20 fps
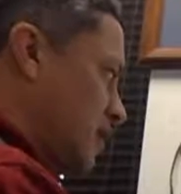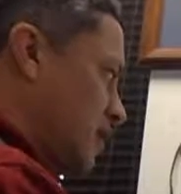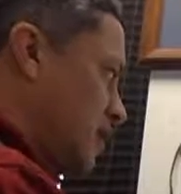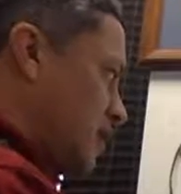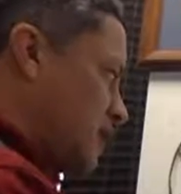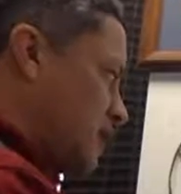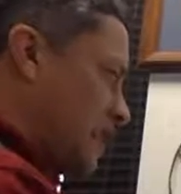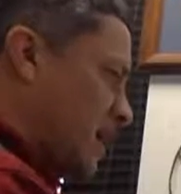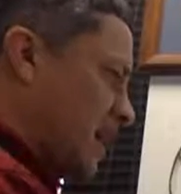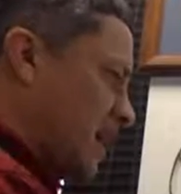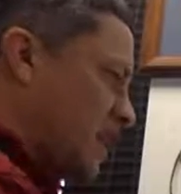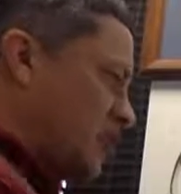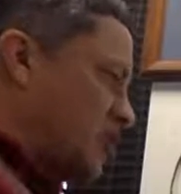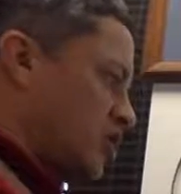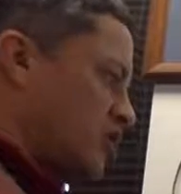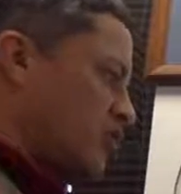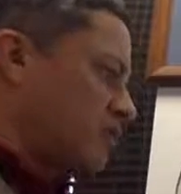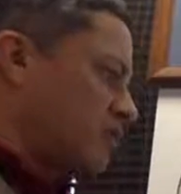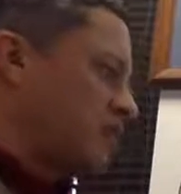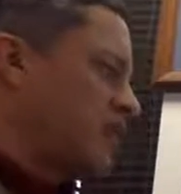This I
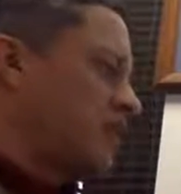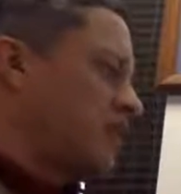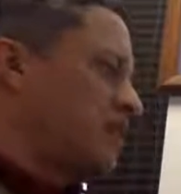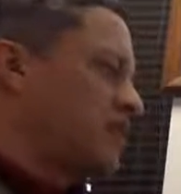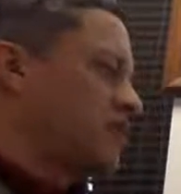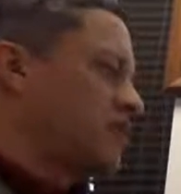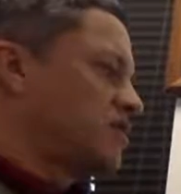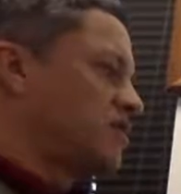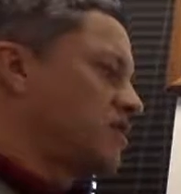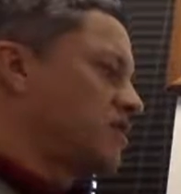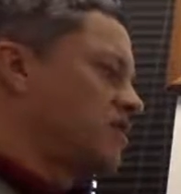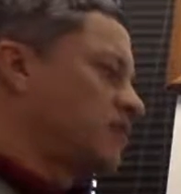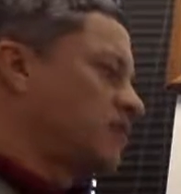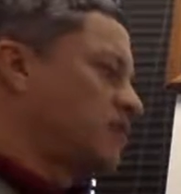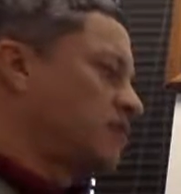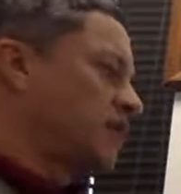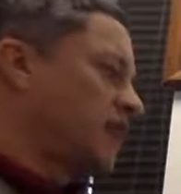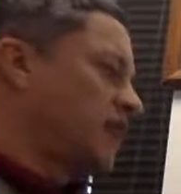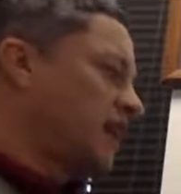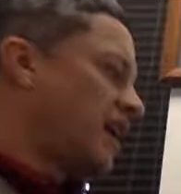just repeated itself
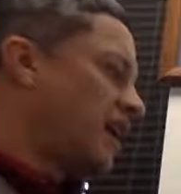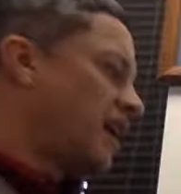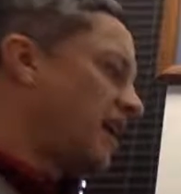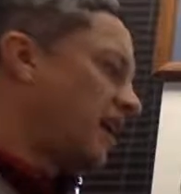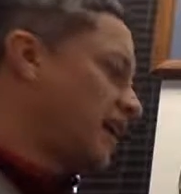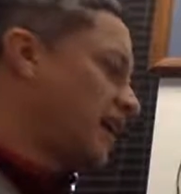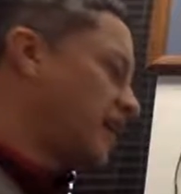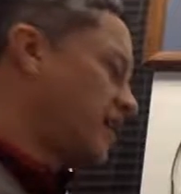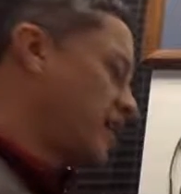to be I.